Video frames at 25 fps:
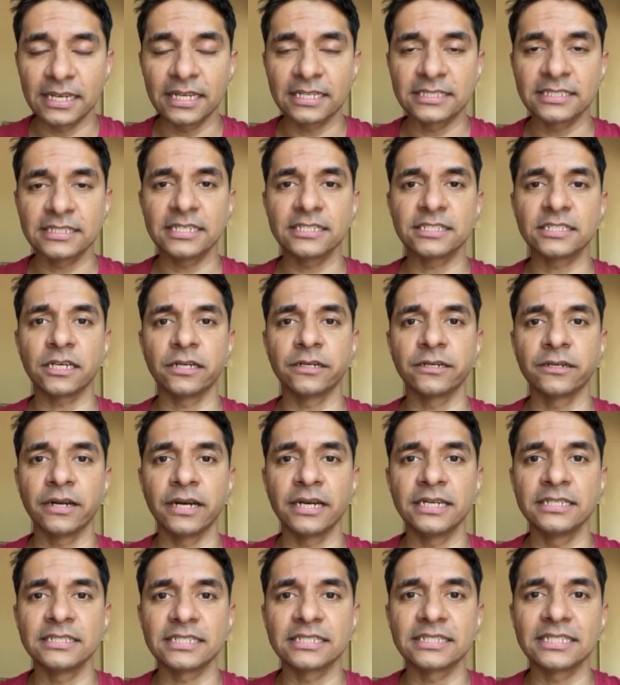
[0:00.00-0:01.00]
Let's say
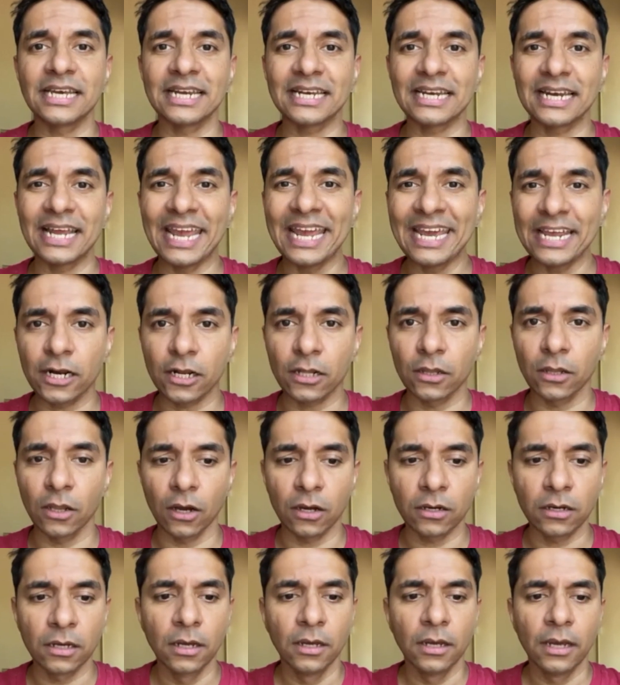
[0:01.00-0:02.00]
sunrise is at 8
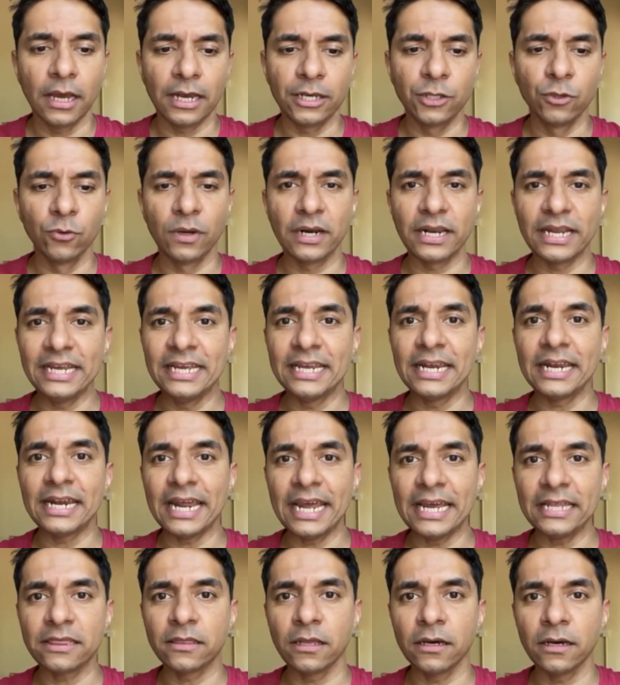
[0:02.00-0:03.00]
o'clock and you want to eat at
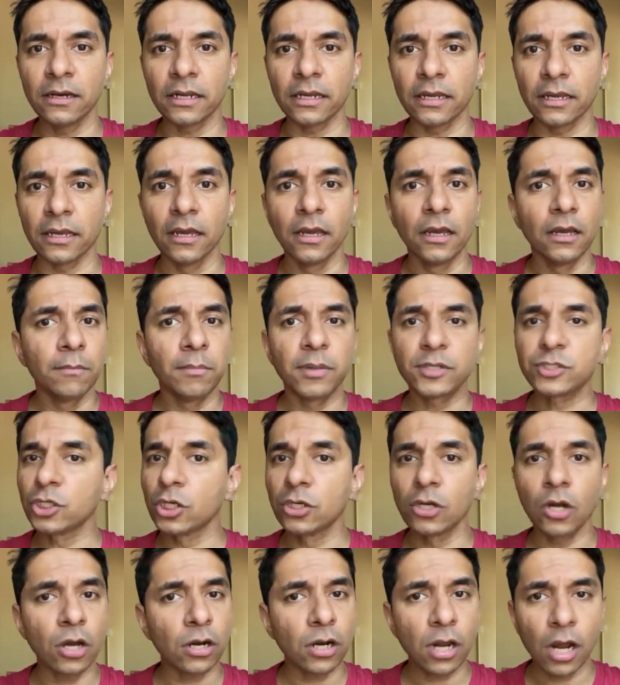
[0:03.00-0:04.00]
8:30, but
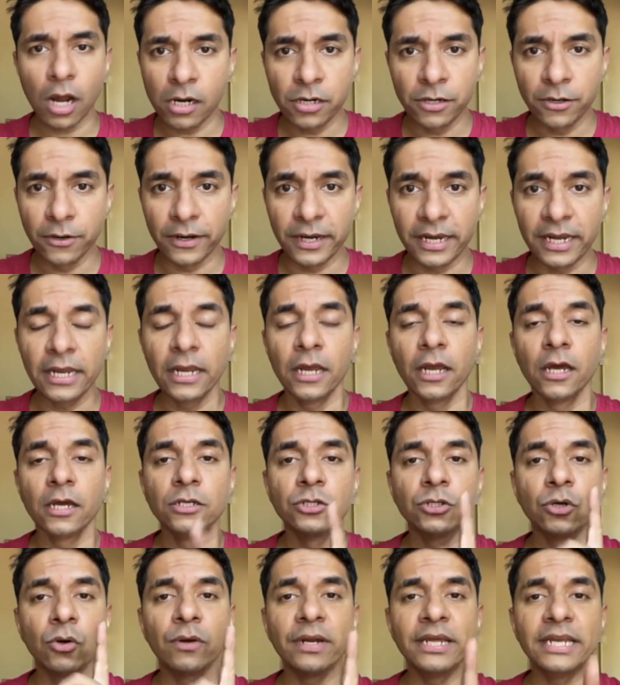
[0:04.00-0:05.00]
you're not hungry,
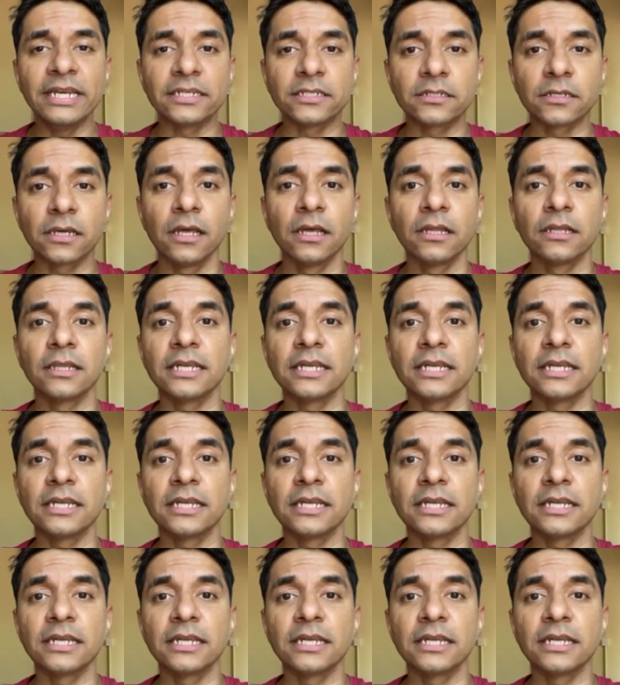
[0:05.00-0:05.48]
don't eat.